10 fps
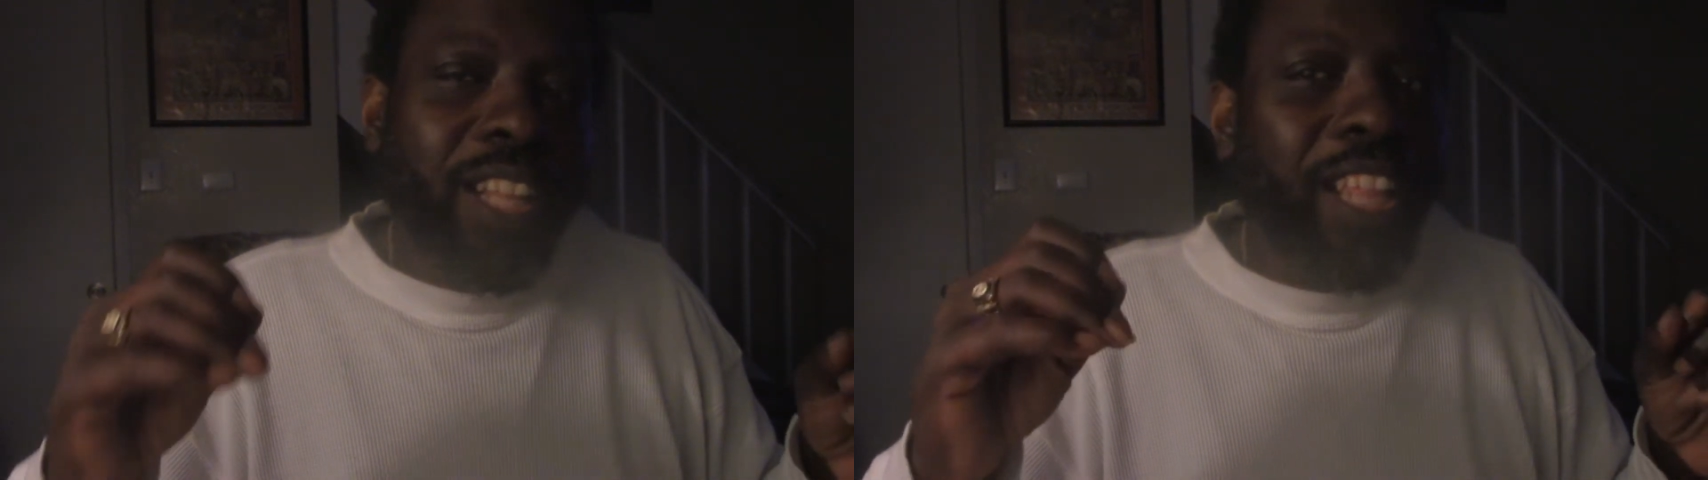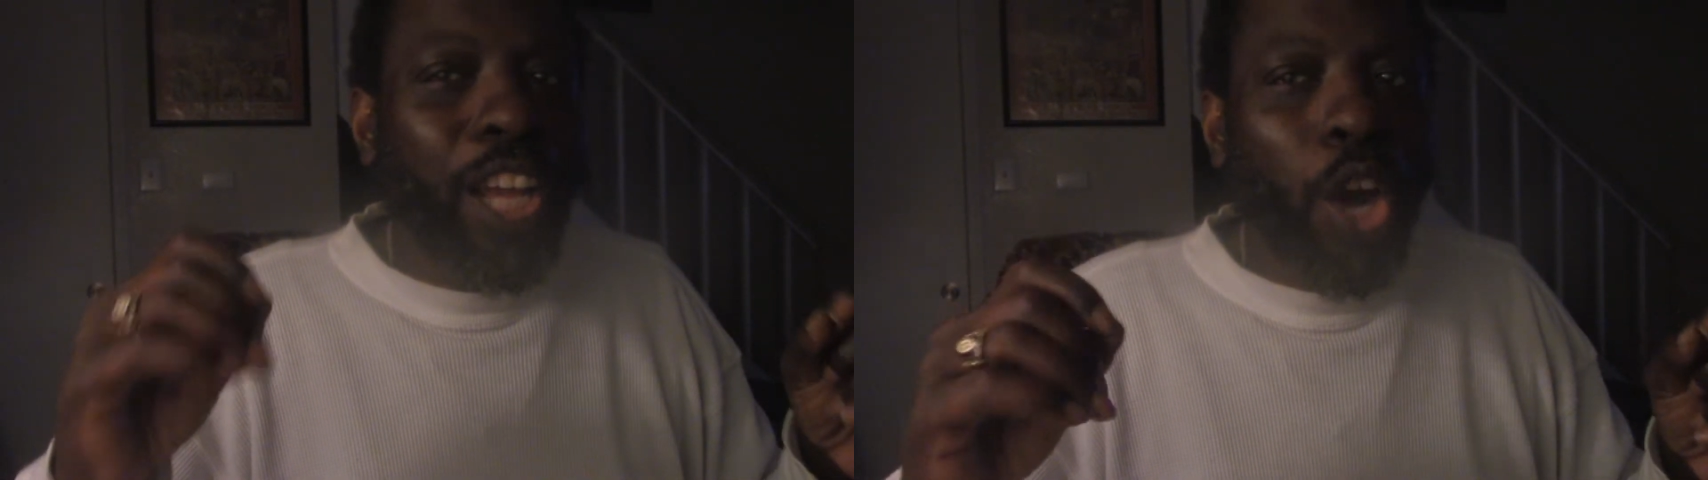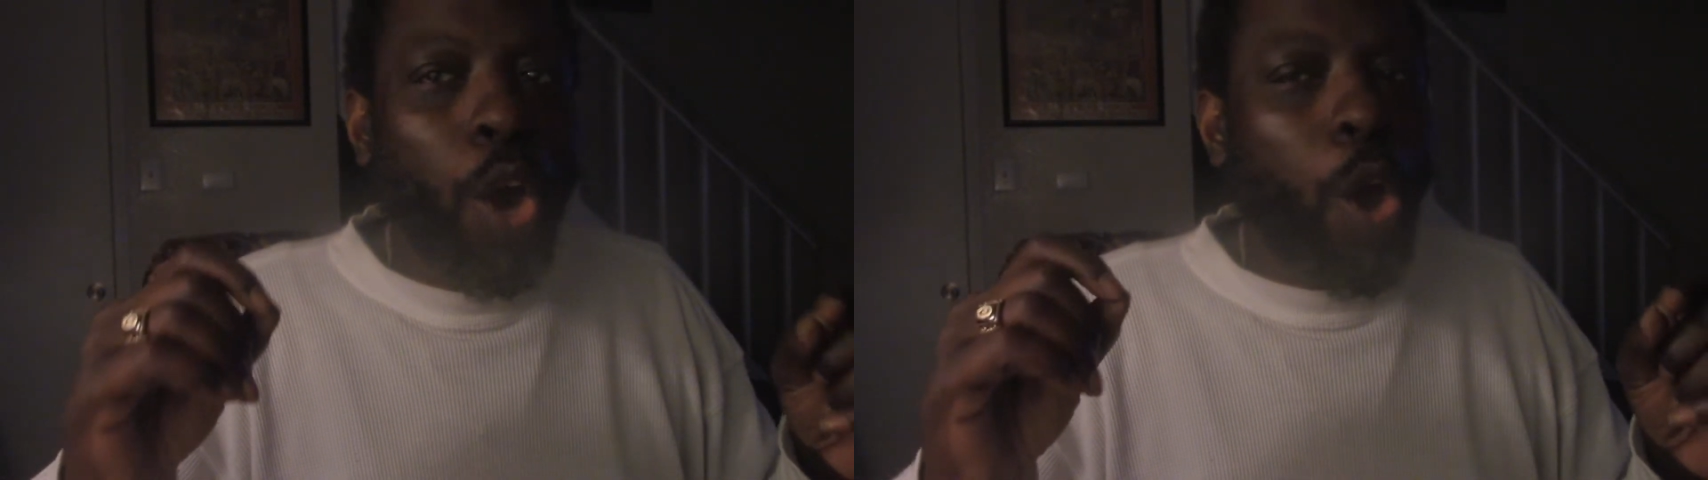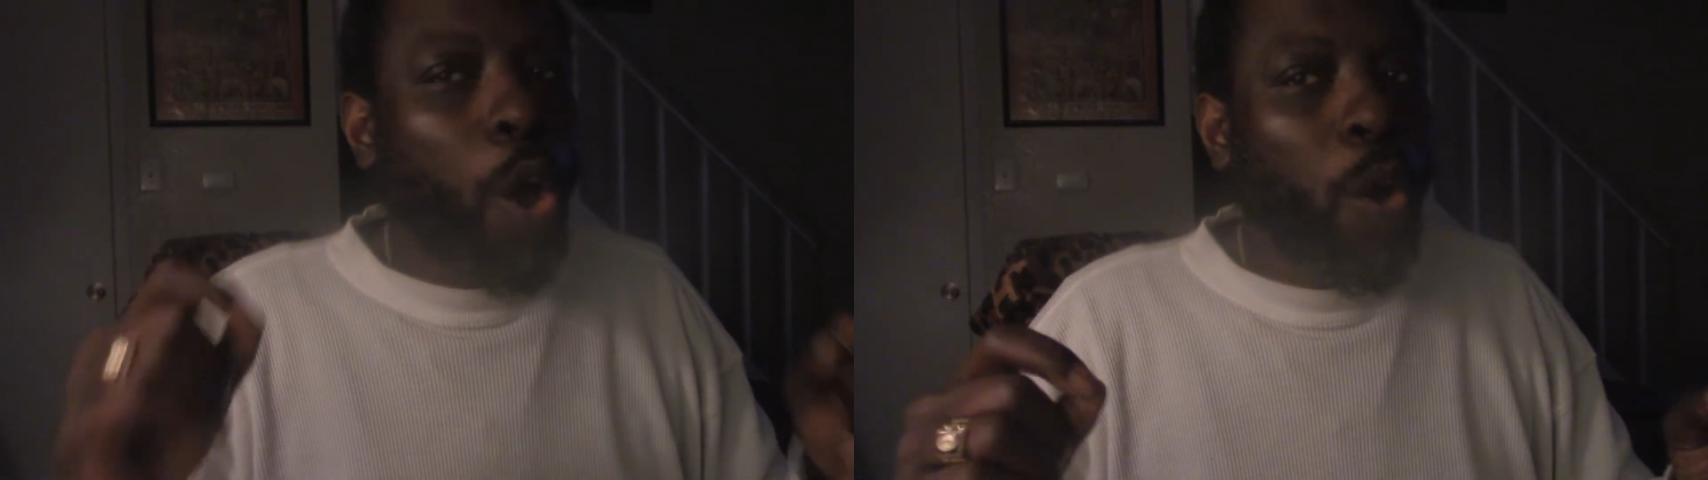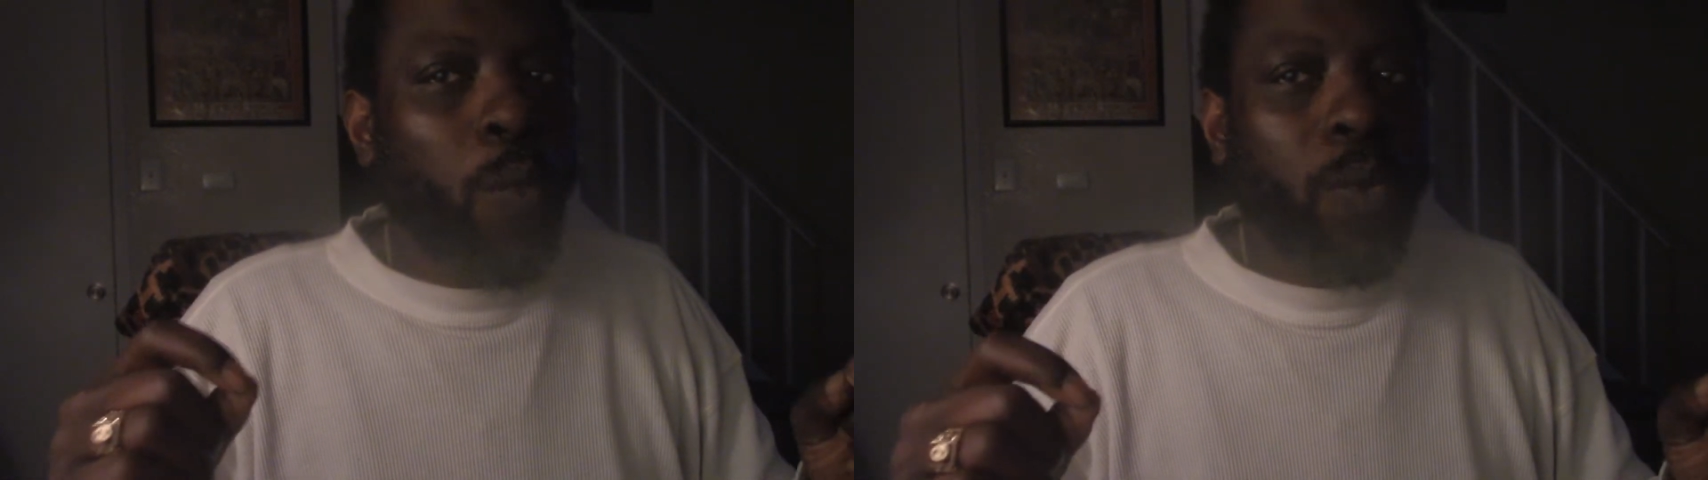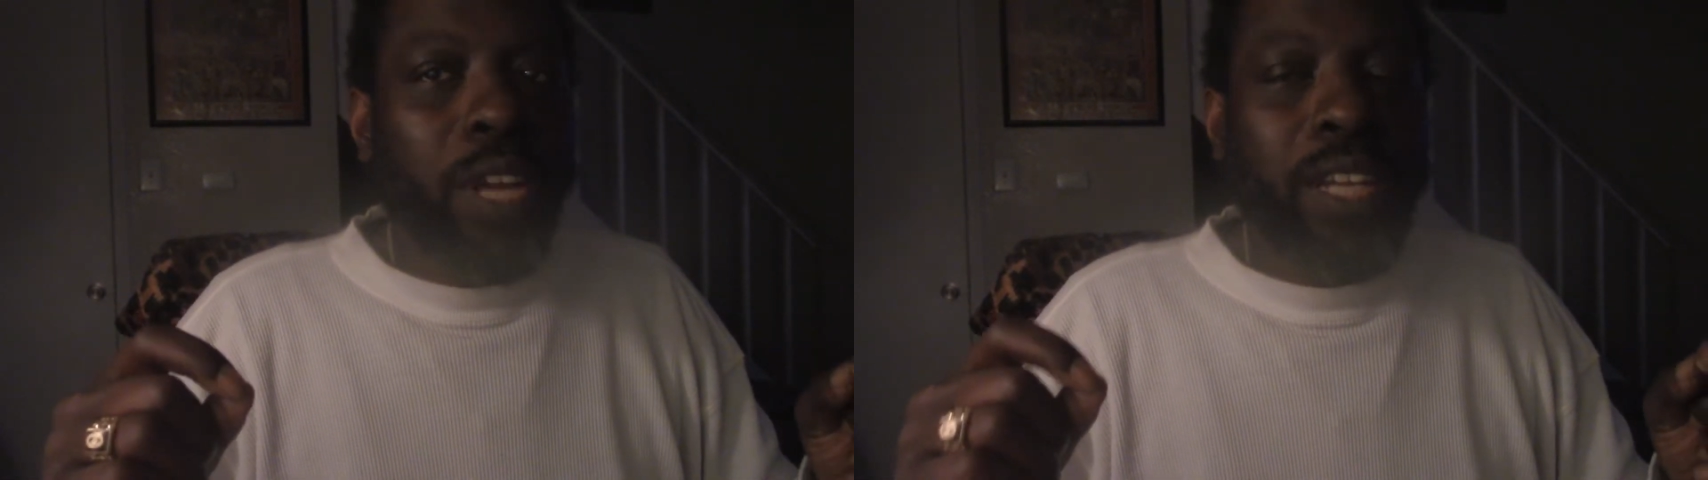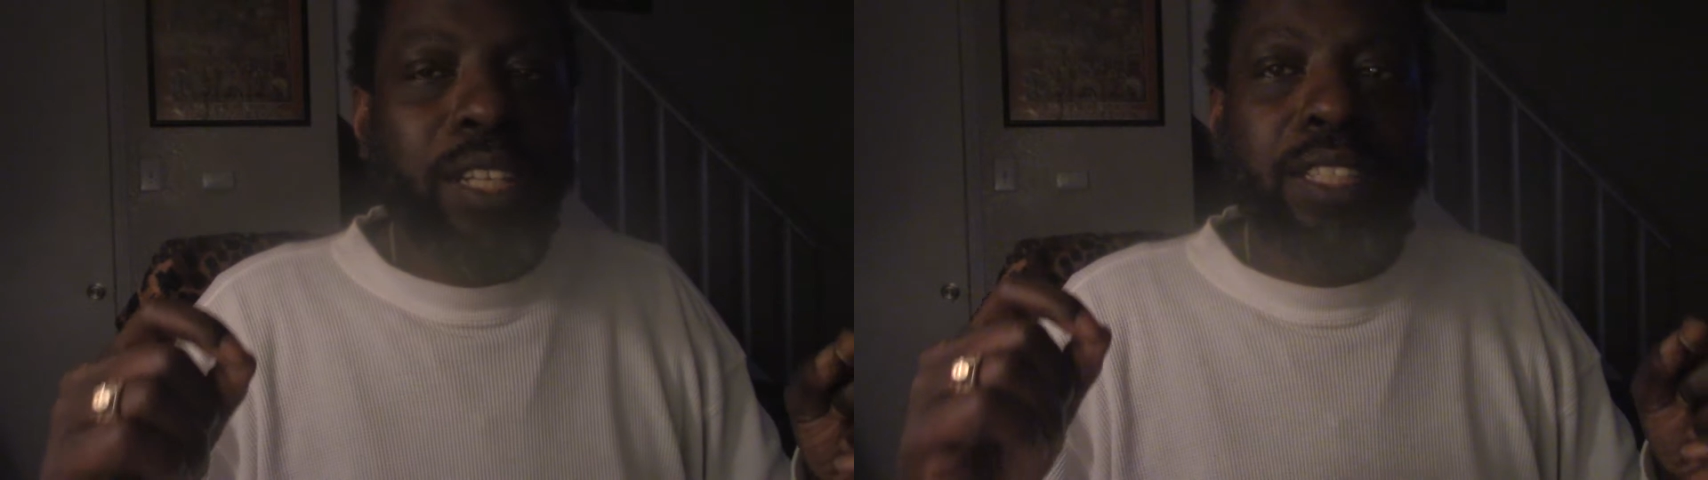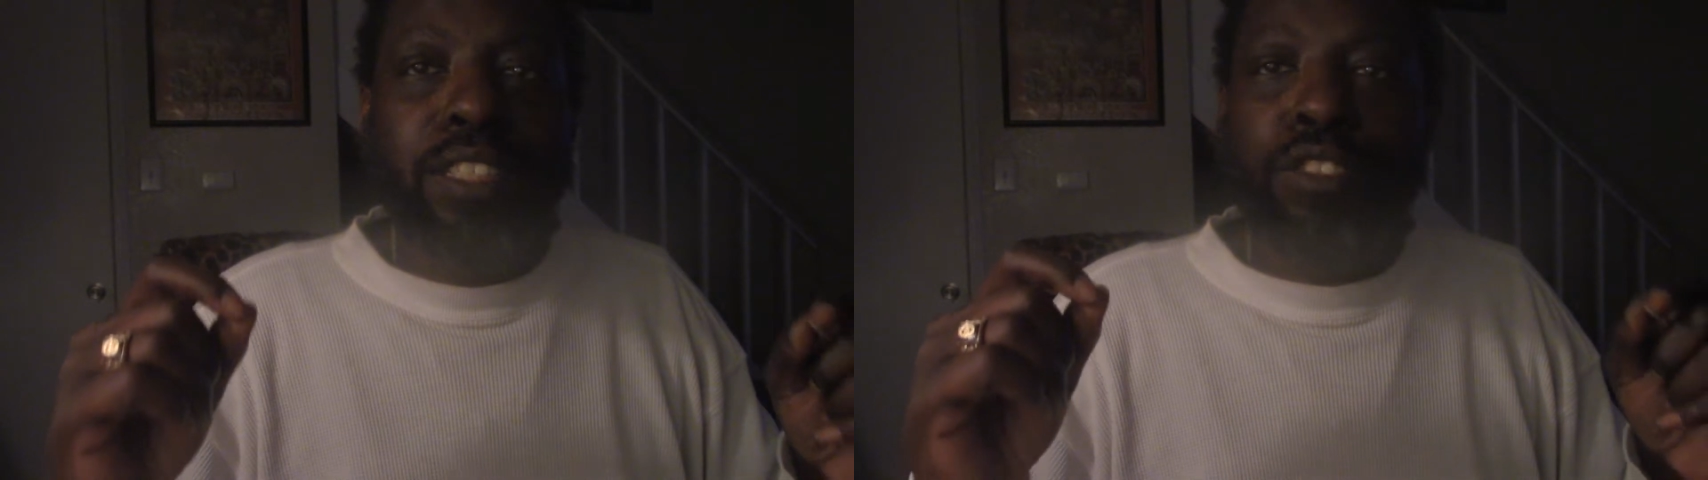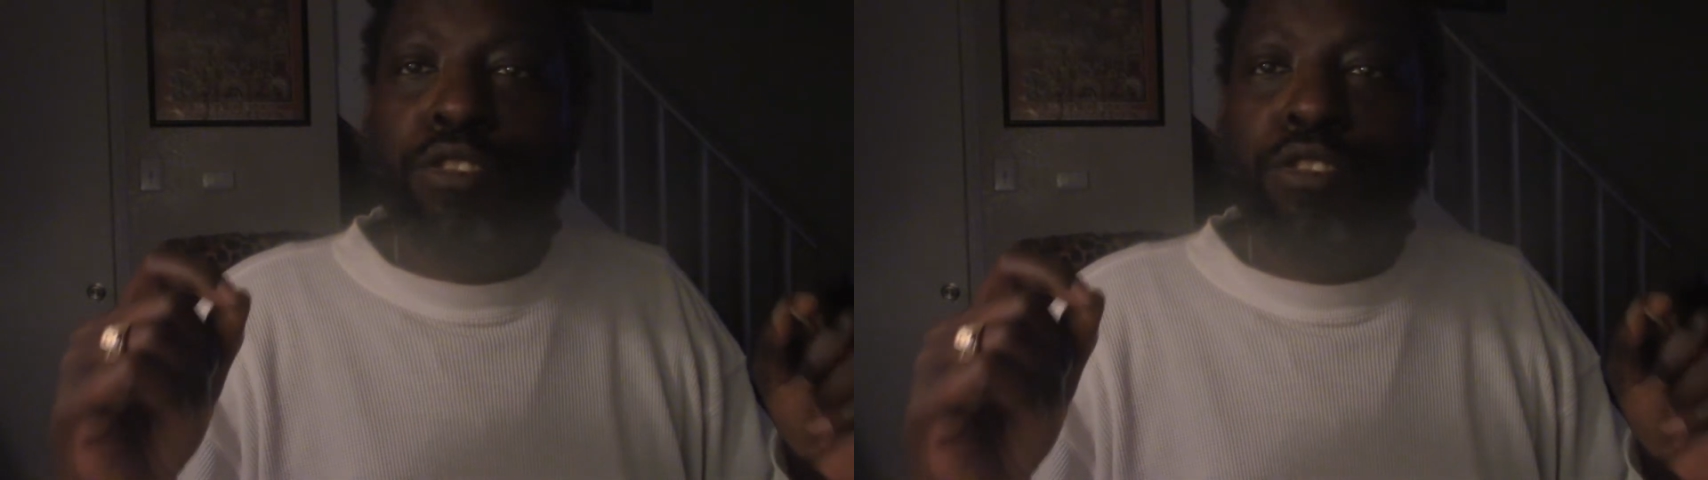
they are always